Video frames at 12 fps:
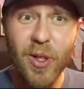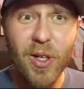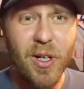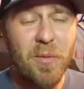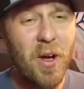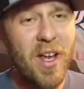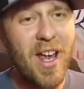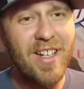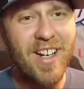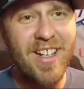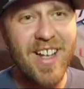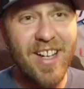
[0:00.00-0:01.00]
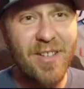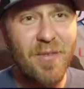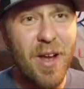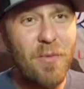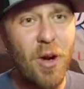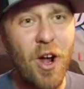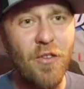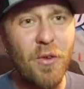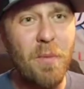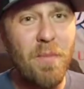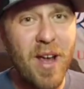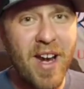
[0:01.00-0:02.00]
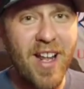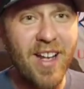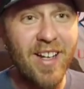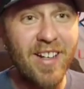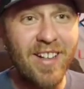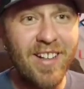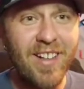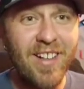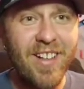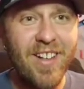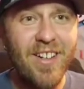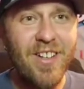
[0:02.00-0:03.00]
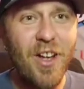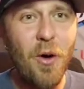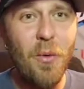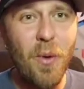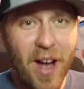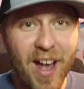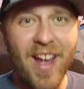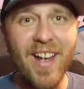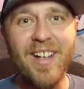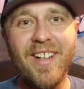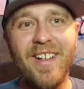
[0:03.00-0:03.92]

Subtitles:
Come on, he ain't done yet. Come on, he went on for a minute. No way.